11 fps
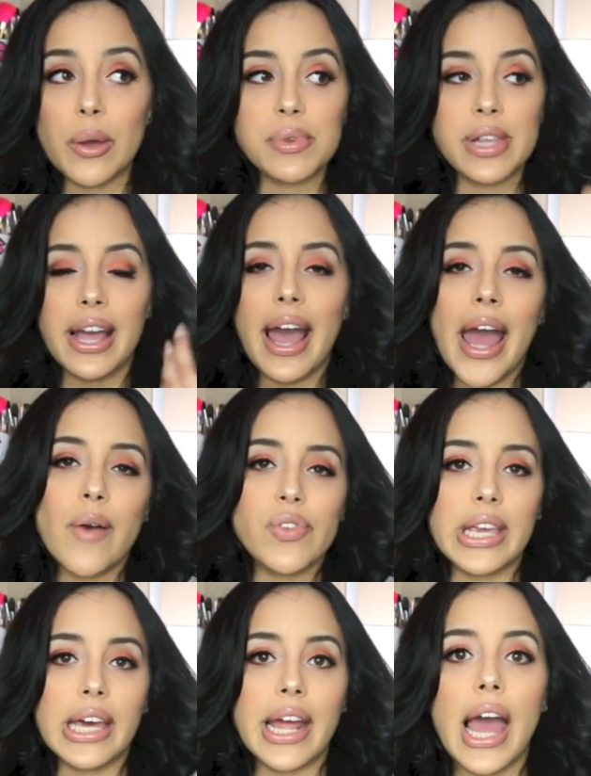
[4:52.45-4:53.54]
so I was like, I have
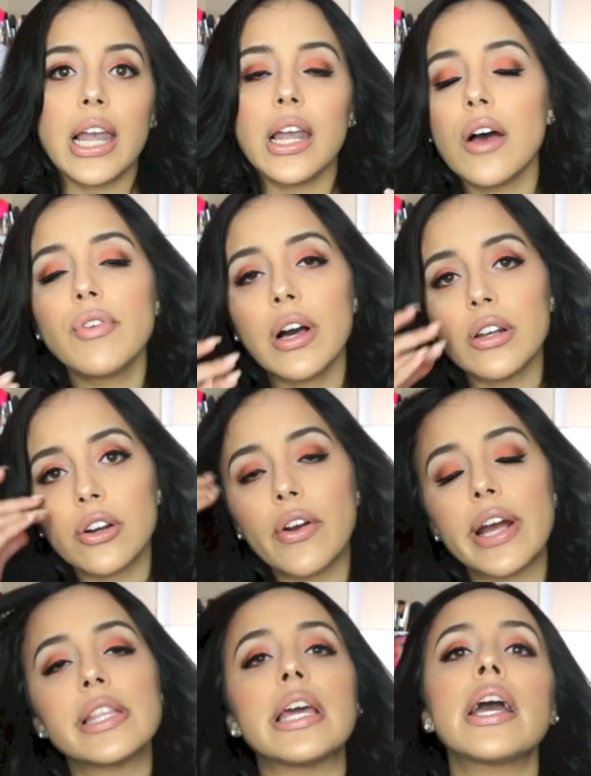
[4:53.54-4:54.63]
to get it. I love color
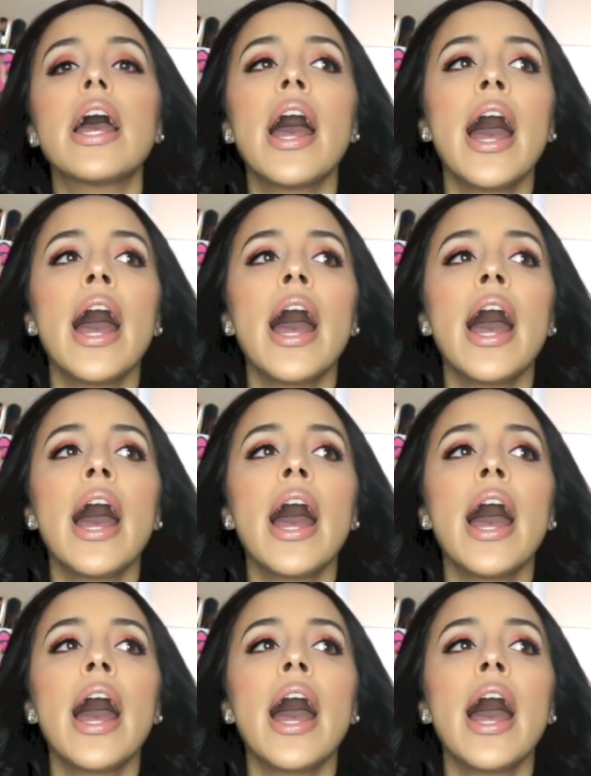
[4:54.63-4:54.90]
correcting.